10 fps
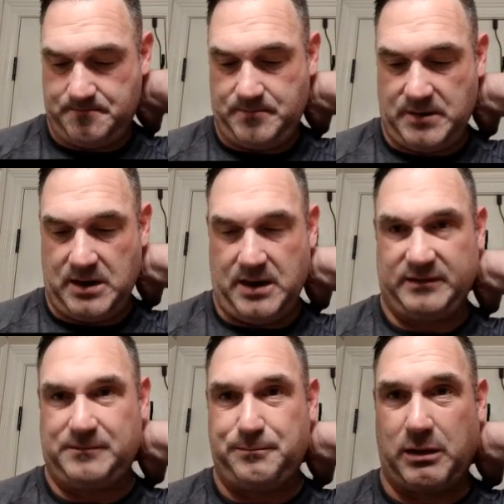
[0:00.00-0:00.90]

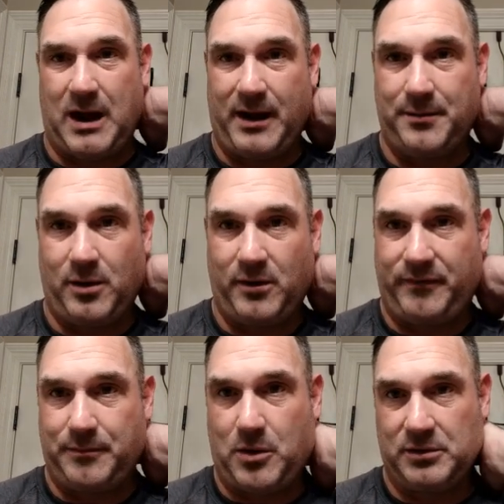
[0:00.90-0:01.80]
It's pliable if
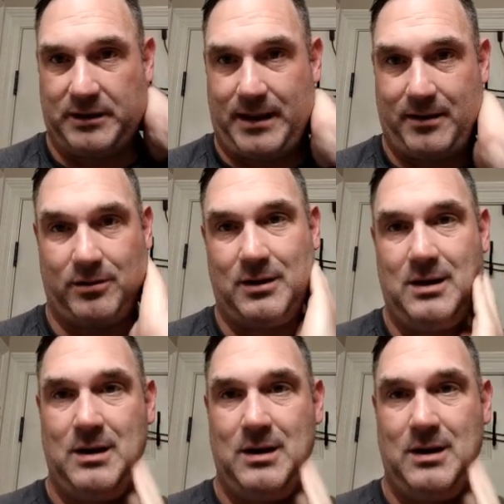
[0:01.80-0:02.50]
you pulled it out.